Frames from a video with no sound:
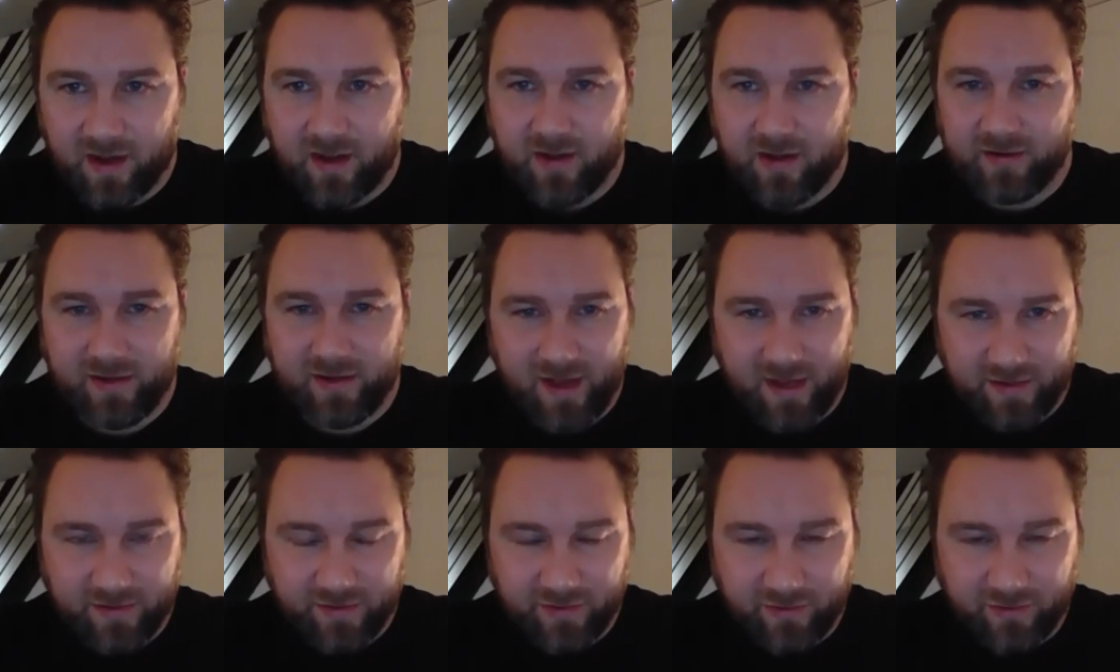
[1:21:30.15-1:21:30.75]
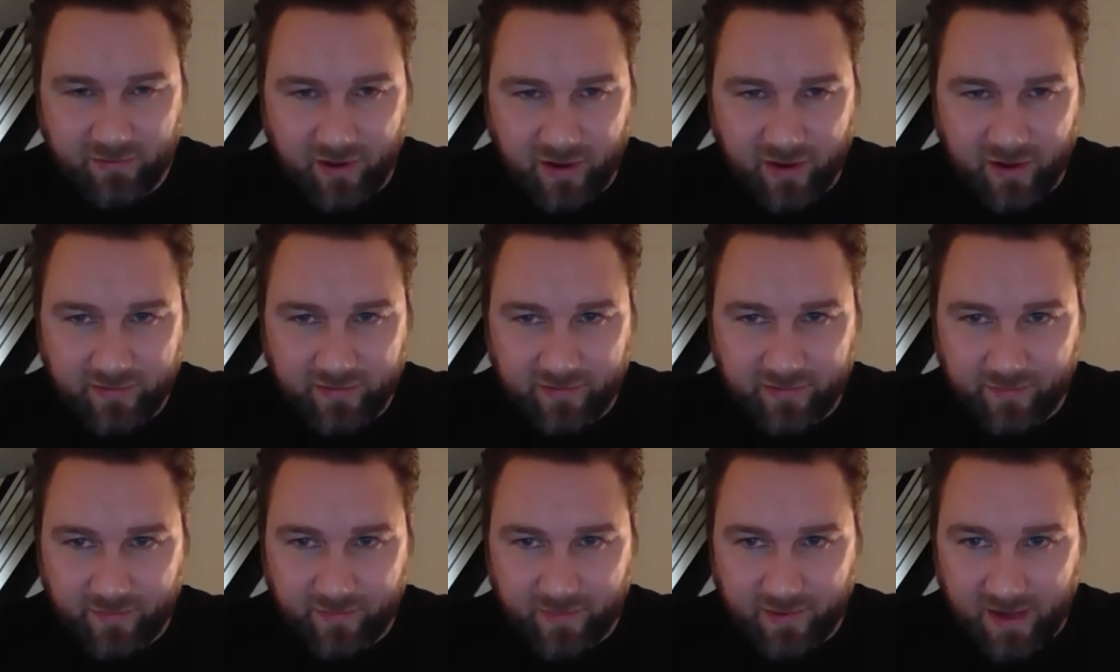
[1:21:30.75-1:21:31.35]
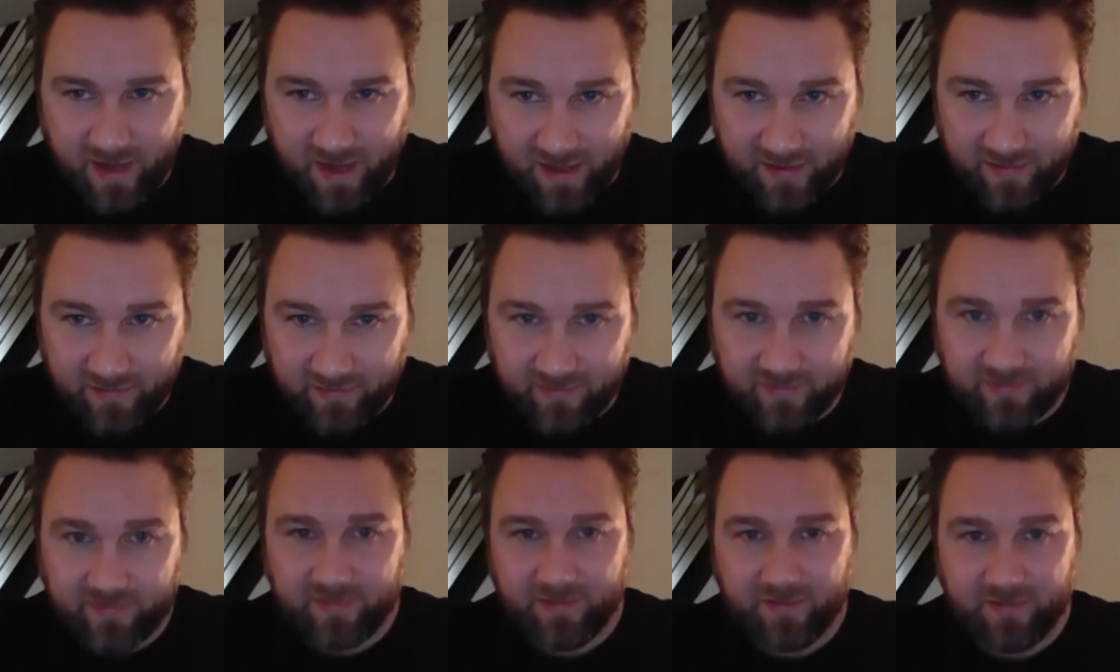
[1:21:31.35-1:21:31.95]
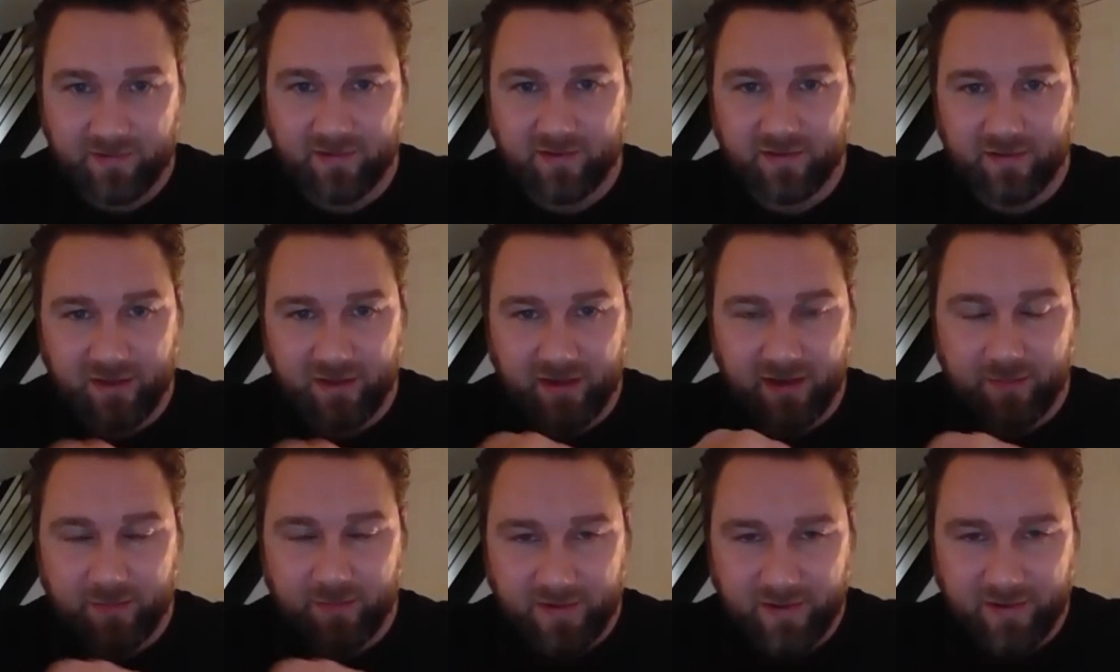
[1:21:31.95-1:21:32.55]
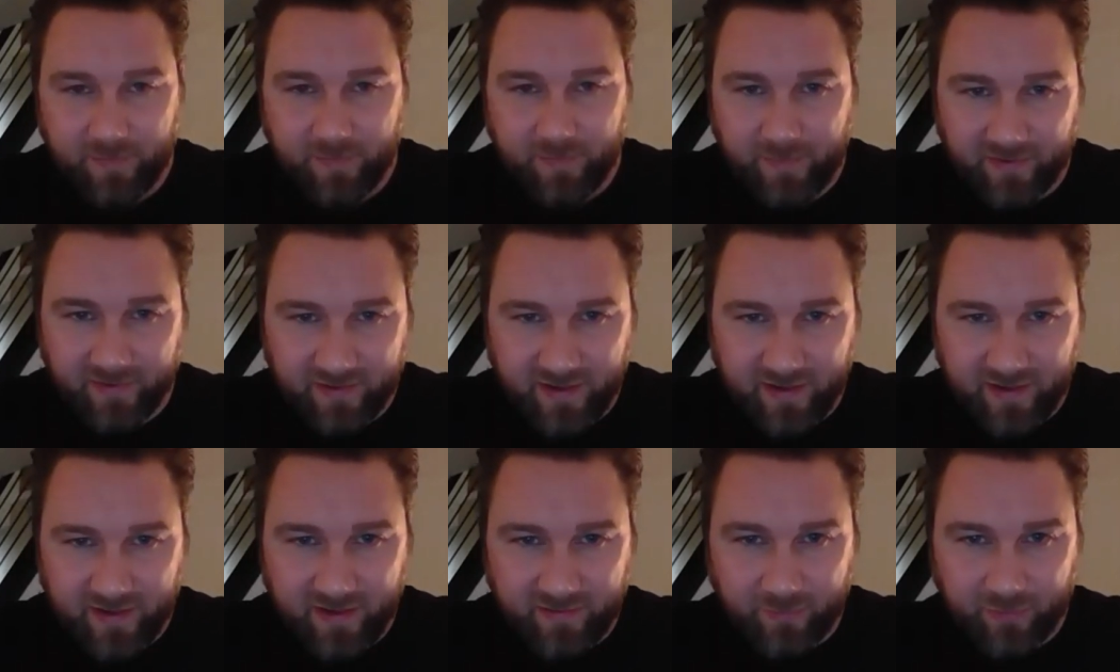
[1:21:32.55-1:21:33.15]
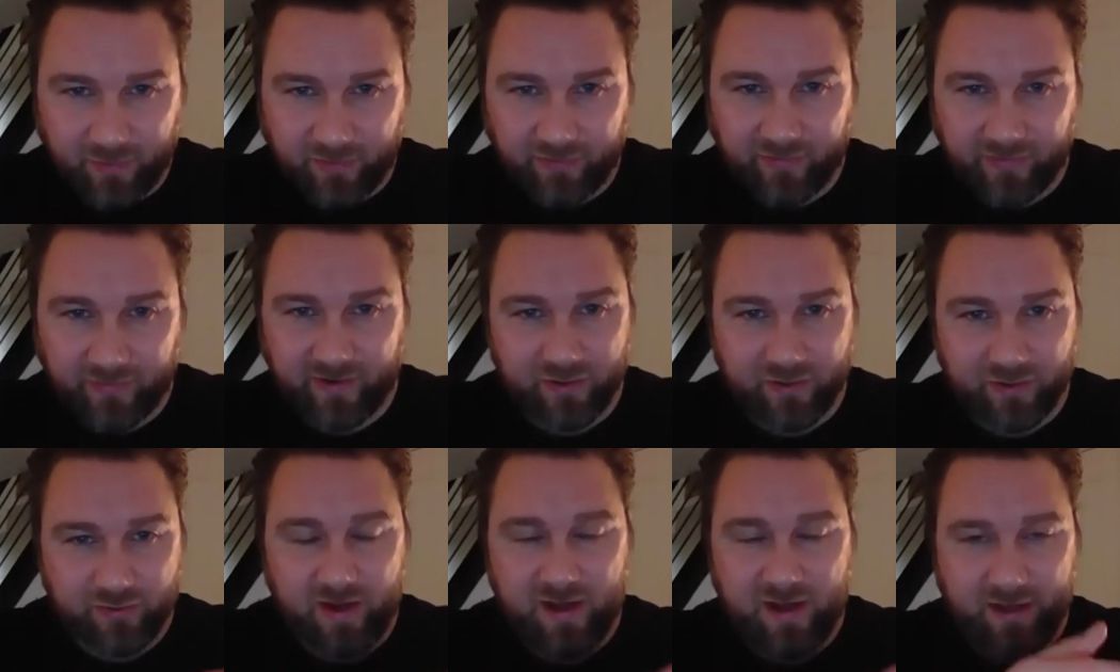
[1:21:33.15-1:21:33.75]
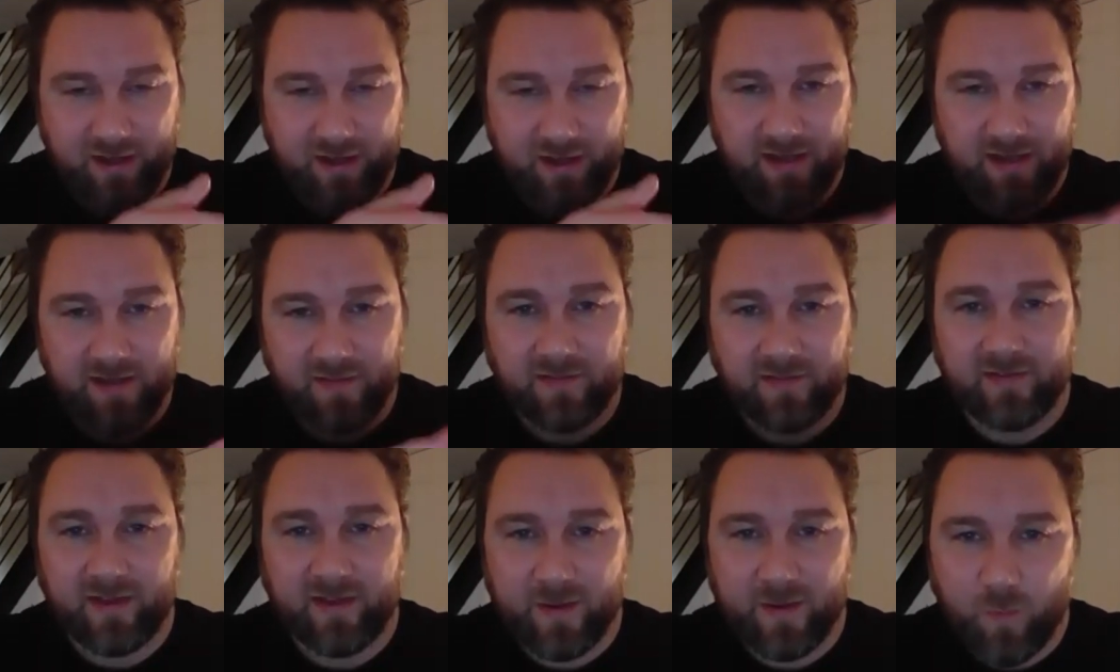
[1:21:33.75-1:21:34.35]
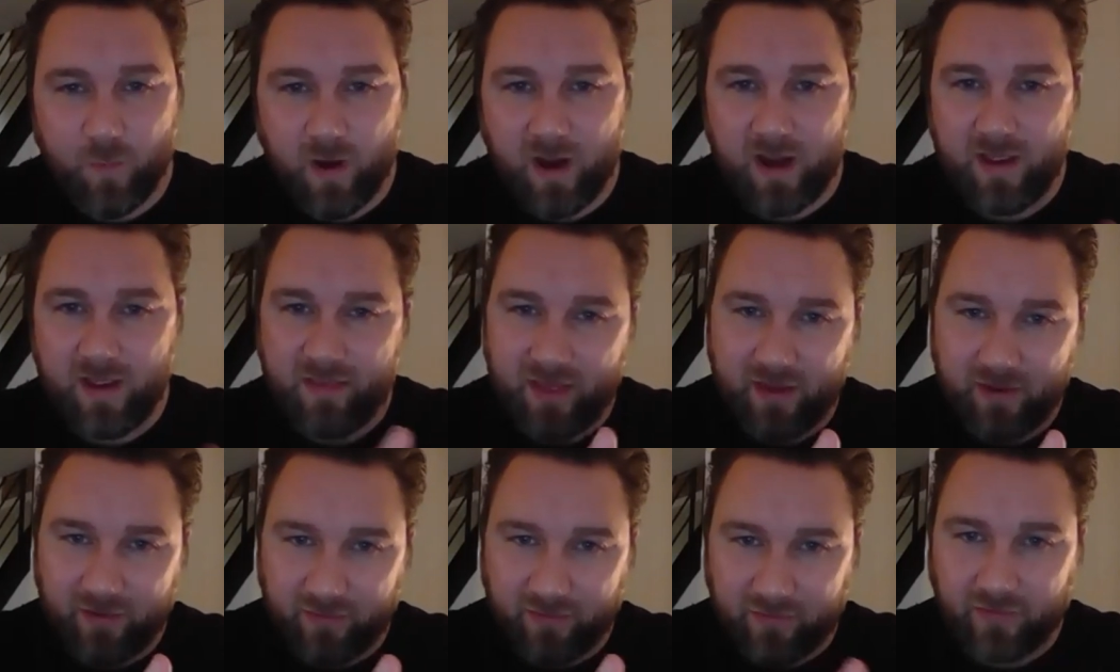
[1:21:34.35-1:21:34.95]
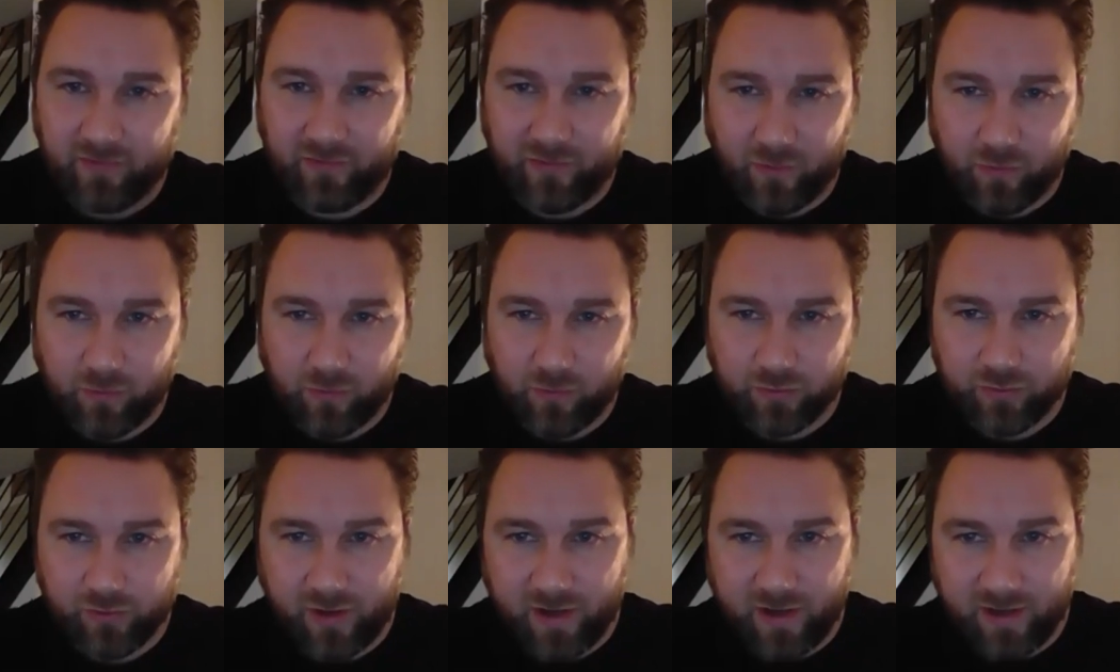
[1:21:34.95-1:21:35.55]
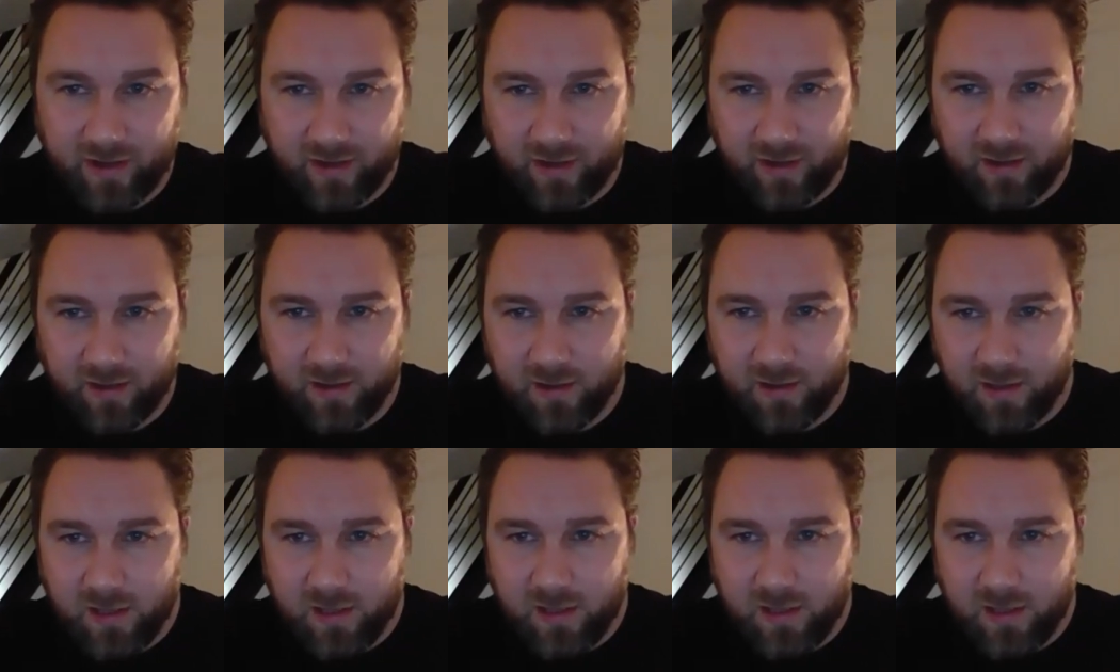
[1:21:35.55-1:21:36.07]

I'd categorize them as the limited business because they're trading in the same way that as a sole trader.